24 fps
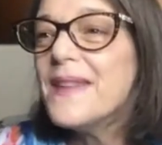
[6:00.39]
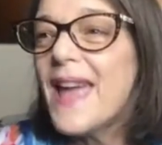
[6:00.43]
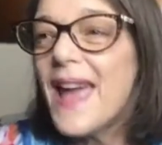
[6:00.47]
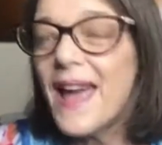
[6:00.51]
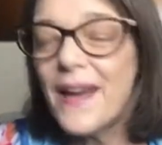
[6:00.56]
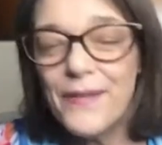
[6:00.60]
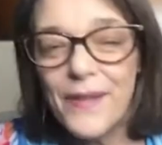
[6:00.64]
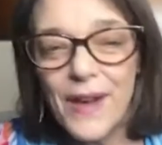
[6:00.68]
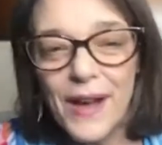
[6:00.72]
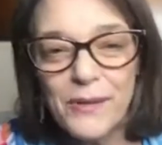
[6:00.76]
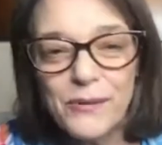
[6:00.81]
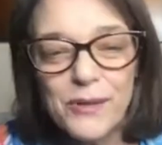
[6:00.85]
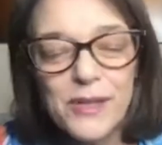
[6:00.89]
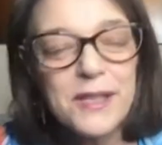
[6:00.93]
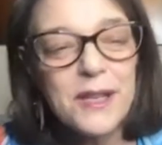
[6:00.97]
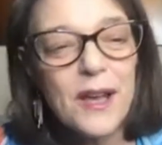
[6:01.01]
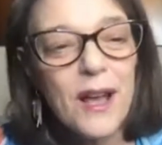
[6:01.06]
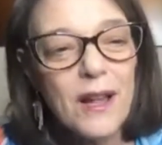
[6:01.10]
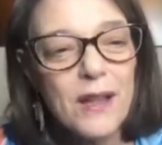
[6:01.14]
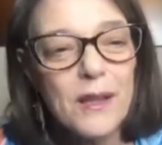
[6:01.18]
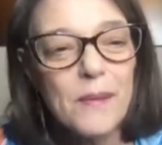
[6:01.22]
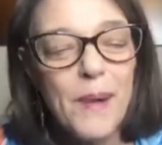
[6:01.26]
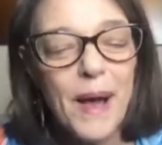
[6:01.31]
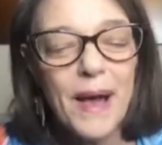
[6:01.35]
And that was
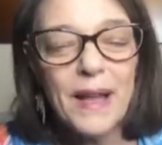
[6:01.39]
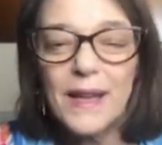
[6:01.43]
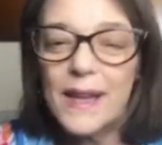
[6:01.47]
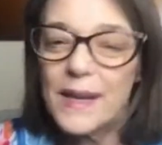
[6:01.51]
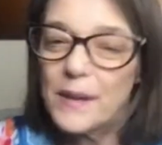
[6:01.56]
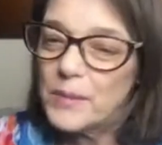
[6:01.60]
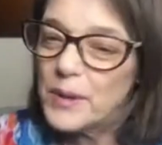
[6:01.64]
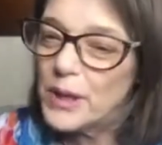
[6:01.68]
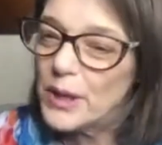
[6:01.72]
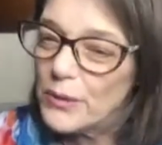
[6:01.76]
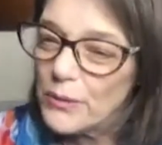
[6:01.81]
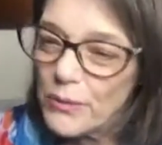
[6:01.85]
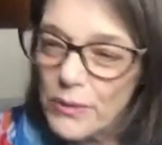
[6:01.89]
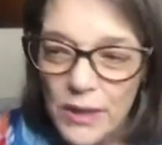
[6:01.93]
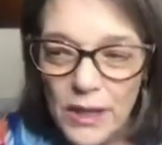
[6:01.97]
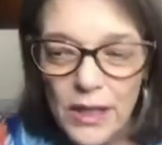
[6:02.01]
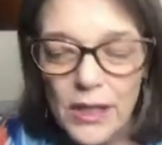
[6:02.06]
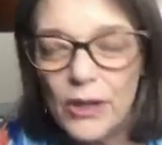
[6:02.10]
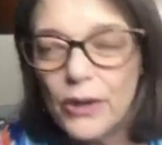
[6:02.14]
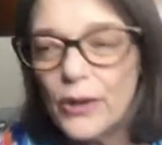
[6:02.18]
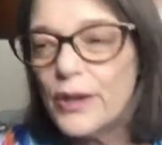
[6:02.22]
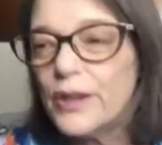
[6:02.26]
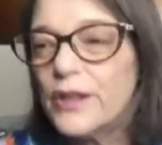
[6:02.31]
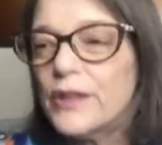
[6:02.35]
all about like being really
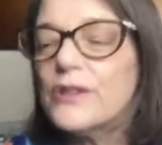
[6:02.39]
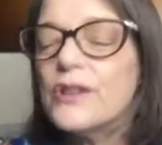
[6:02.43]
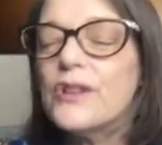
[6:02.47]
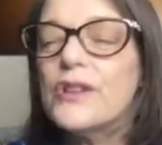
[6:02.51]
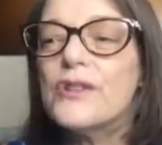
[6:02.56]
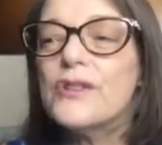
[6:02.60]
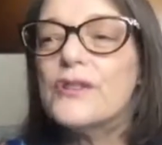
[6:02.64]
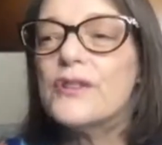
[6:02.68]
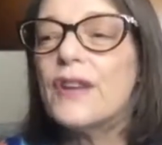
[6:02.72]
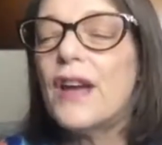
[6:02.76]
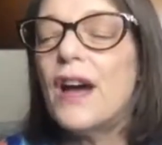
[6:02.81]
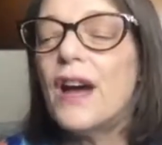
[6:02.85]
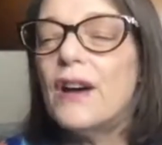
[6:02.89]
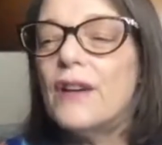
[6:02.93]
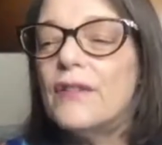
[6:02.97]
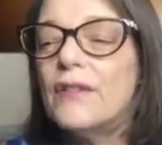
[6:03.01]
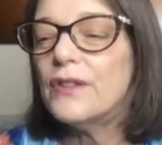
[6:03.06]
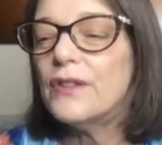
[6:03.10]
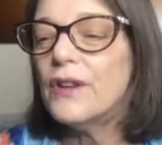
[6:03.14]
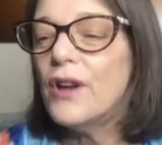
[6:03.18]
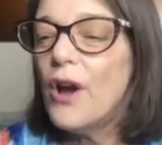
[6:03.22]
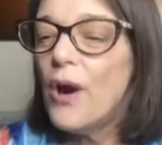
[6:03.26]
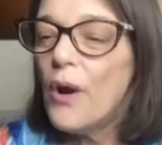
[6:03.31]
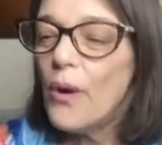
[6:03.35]
loyal to yourself.
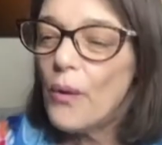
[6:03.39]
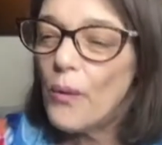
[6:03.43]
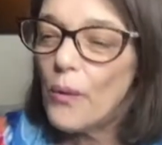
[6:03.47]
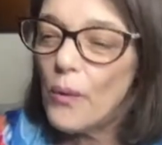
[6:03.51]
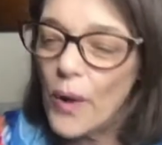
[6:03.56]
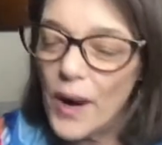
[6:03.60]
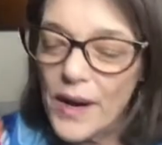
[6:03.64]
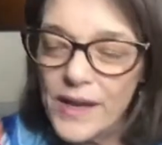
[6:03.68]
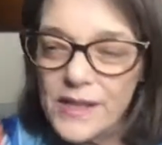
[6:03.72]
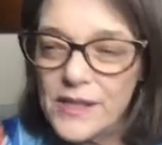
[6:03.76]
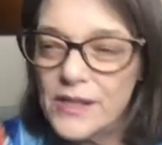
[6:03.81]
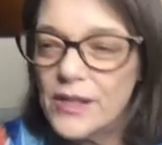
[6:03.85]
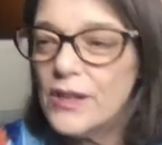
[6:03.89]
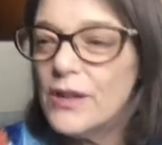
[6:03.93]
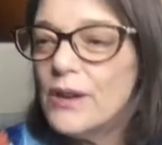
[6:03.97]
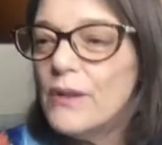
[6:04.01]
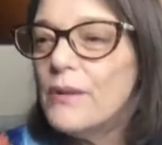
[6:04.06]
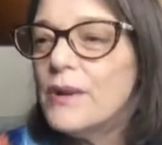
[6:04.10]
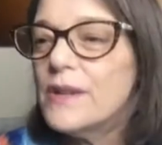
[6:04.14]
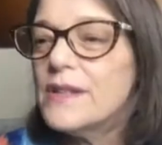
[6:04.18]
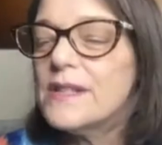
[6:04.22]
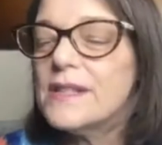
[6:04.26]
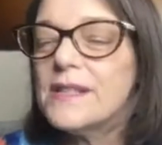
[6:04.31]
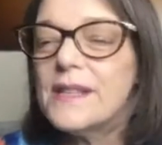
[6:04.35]
What is it you
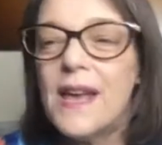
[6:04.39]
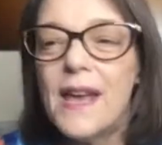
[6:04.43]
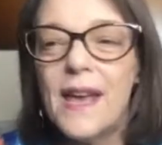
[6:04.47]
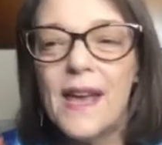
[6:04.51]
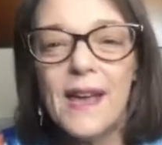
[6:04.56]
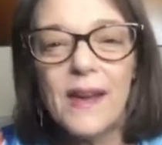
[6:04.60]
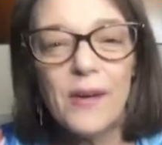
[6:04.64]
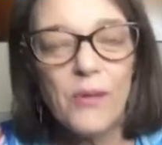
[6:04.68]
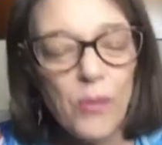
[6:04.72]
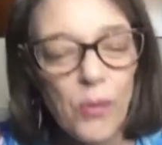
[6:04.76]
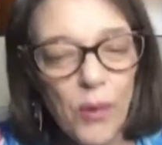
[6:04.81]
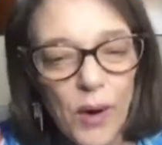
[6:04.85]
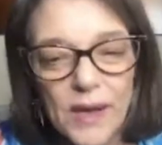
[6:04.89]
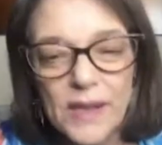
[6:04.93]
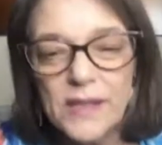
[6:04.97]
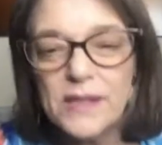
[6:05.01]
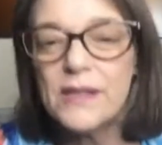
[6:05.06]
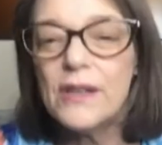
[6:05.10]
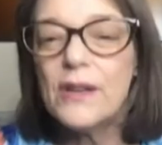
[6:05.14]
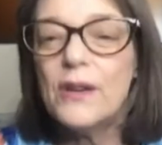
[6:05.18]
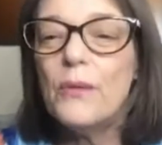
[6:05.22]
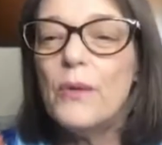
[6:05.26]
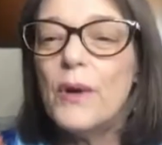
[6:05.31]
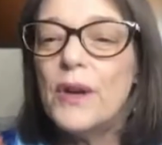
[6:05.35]
want to say? What is
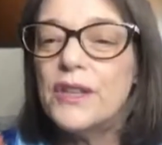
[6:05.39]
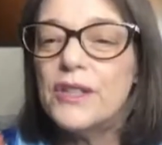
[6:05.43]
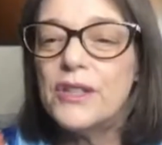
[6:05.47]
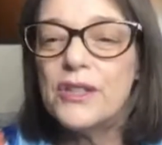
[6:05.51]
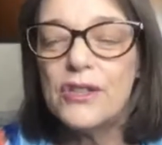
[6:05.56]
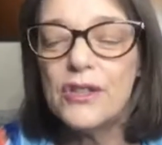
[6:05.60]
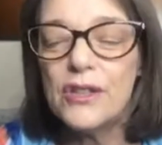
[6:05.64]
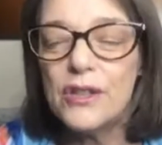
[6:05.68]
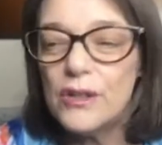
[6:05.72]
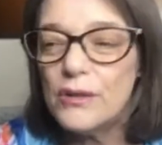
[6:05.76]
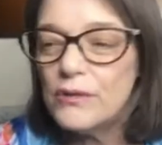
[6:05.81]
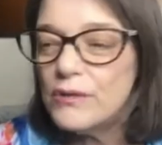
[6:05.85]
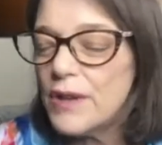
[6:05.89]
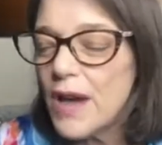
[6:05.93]
it you want to do?